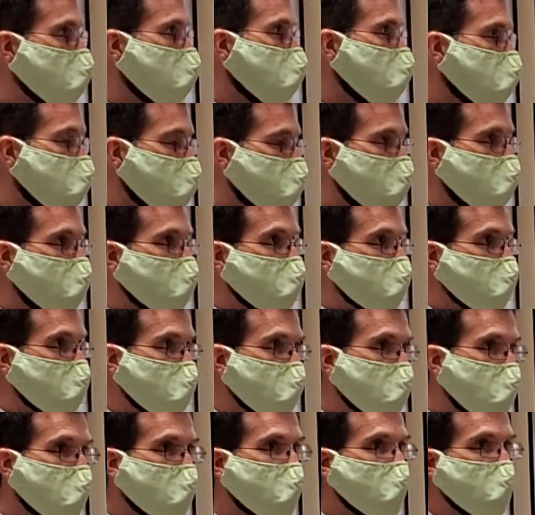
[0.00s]
and the Shias did
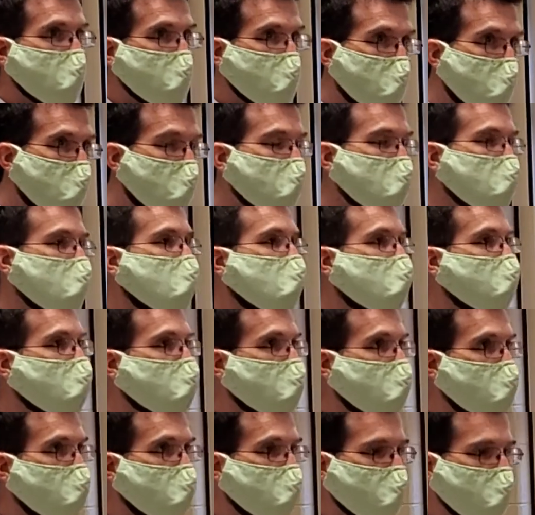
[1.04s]
not get along and they
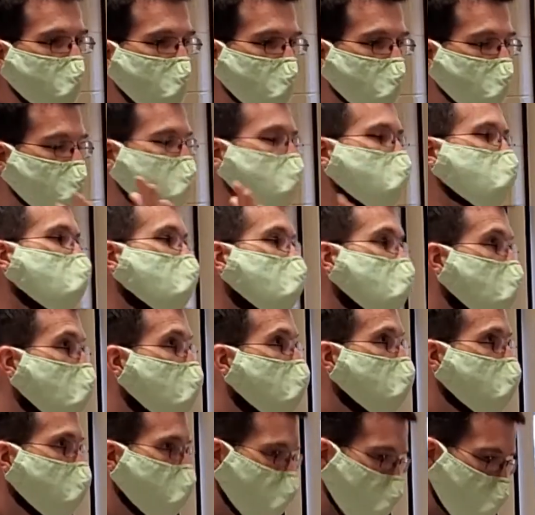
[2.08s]
kind of sprung
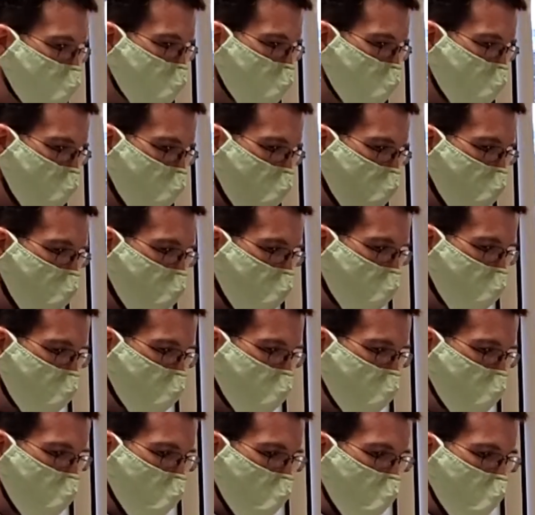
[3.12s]
out of a civil
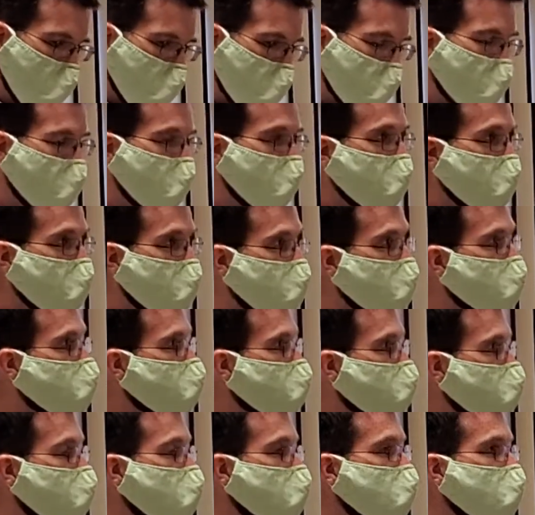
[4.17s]
war, it
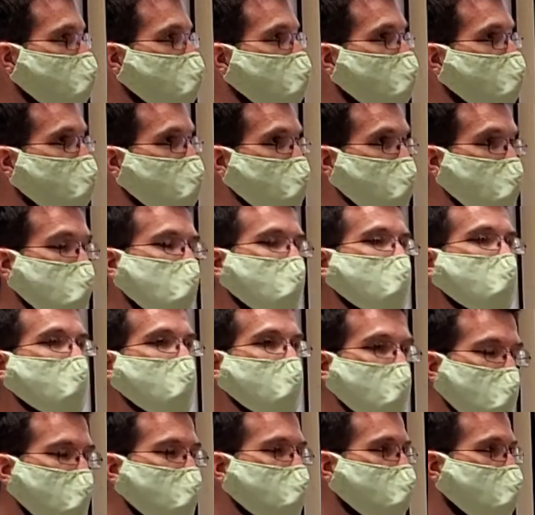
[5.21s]
is true that even
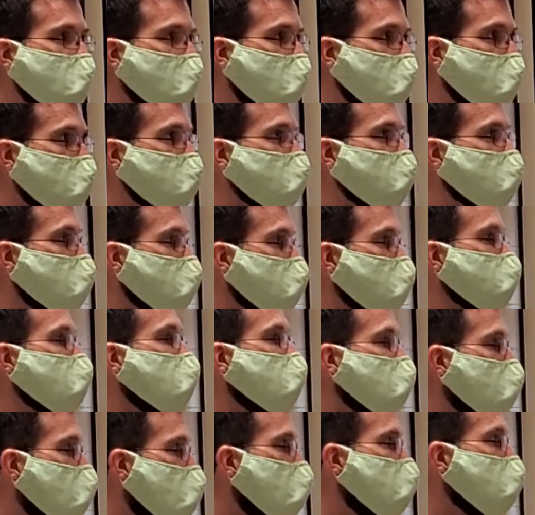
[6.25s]
these days there is a
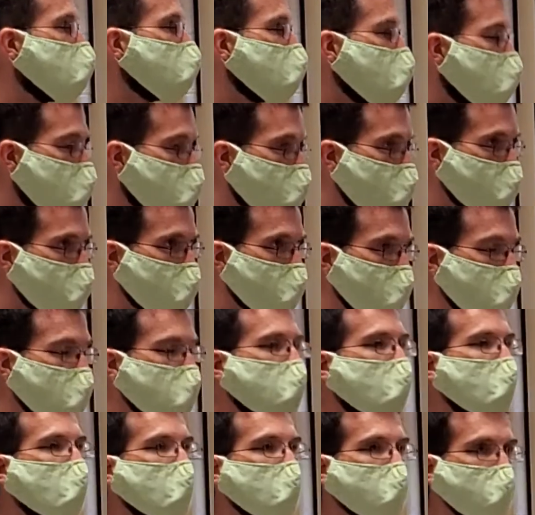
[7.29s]
lot of
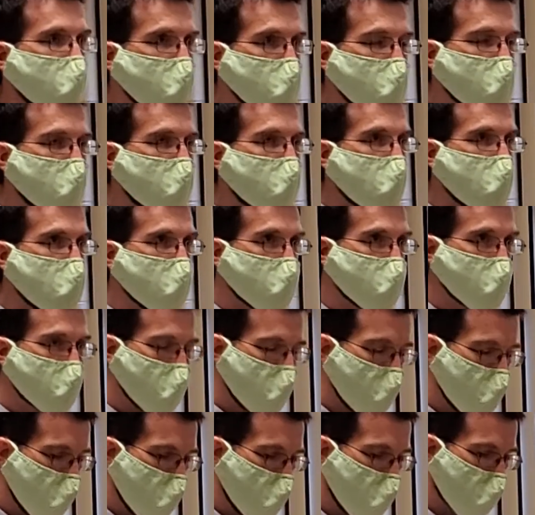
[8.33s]
tension between
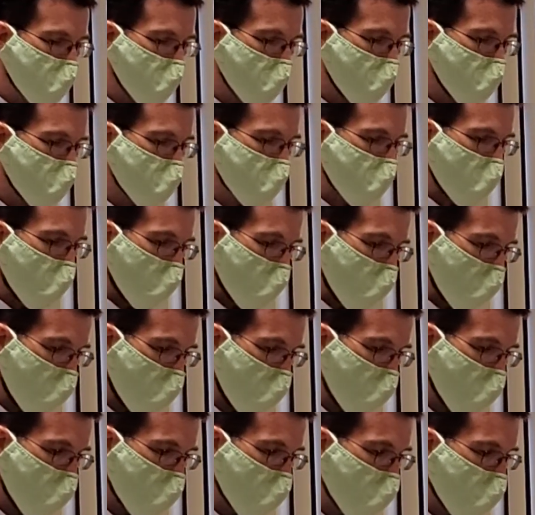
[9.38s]
Sunni groups
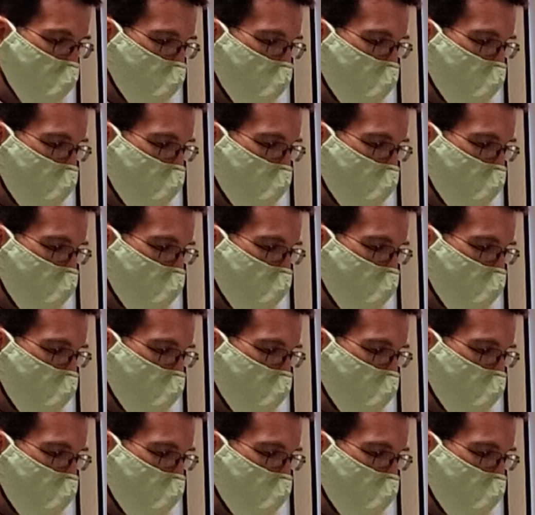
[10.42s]
and